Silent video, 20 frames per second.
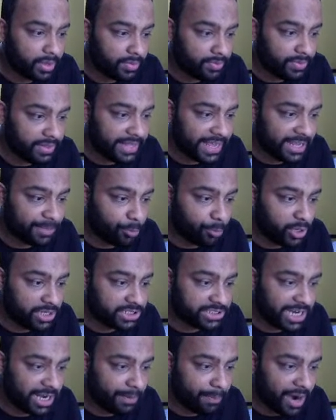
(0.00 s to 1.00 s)
This
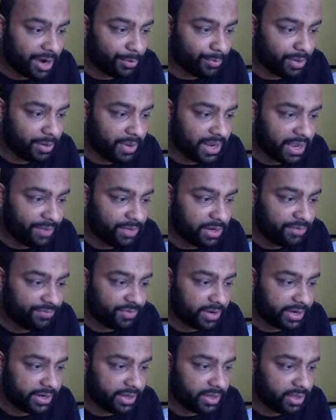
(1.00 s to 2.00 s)
exponential part will become
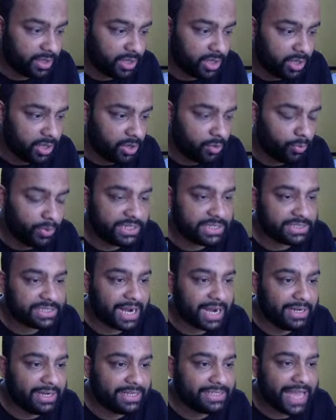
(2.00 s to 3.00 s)
infinity, which is
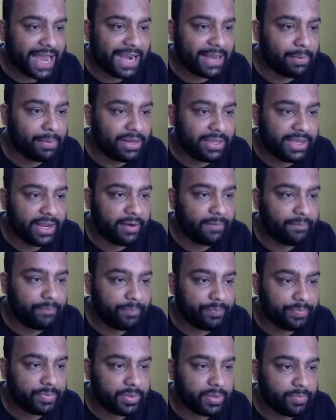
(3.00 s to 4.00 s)
undesirable here.
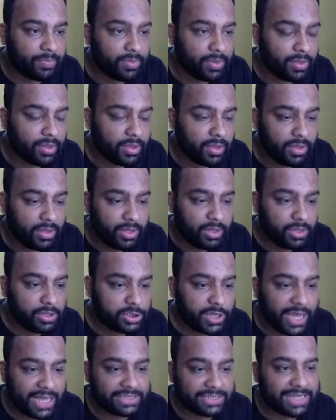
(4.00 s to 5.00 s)

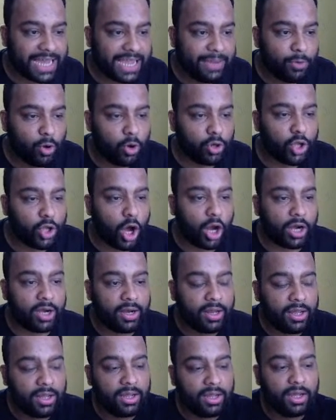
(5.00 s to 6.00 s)
So as time goes on,
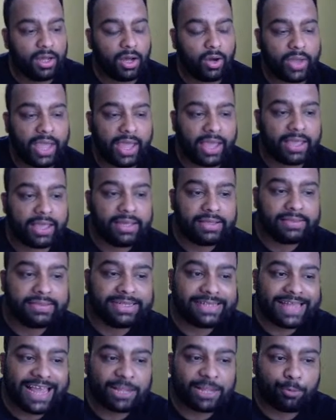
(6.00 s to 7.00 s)
okay,
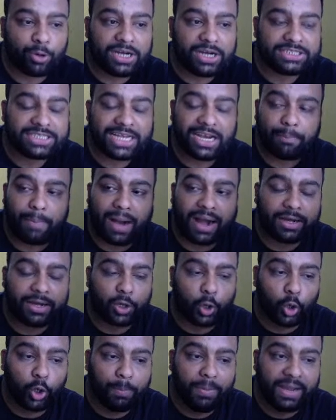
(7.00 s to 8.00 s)
this exponential part
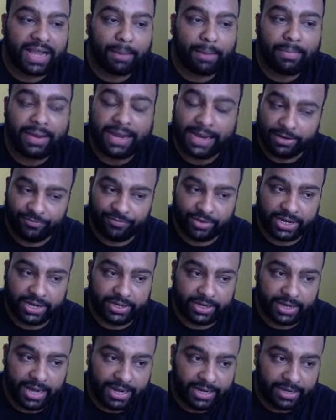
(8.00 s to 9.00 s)
could become
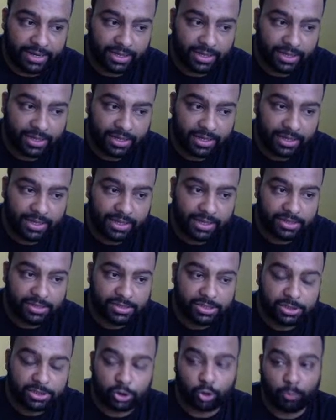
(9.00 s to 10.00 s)
infinity, right?
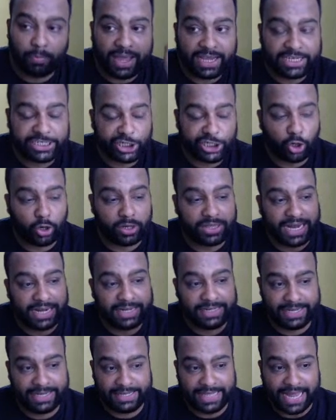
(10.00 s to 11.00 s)
To make sure
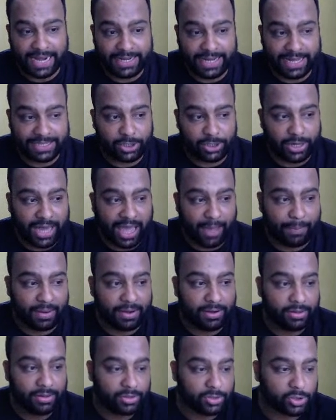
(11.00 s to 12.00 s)
that that does not
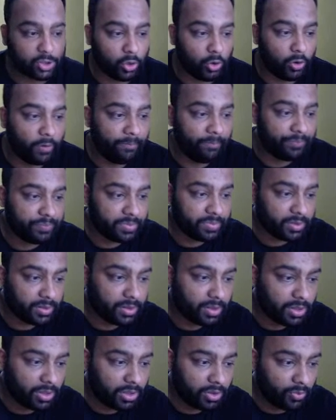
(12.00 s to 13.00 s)
happen, so
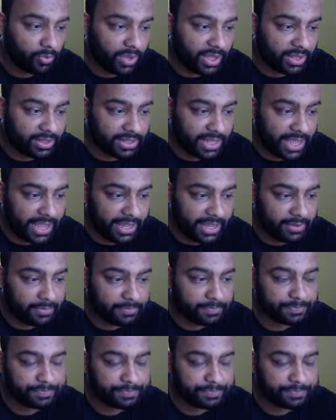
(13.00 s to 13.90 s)
we are saying,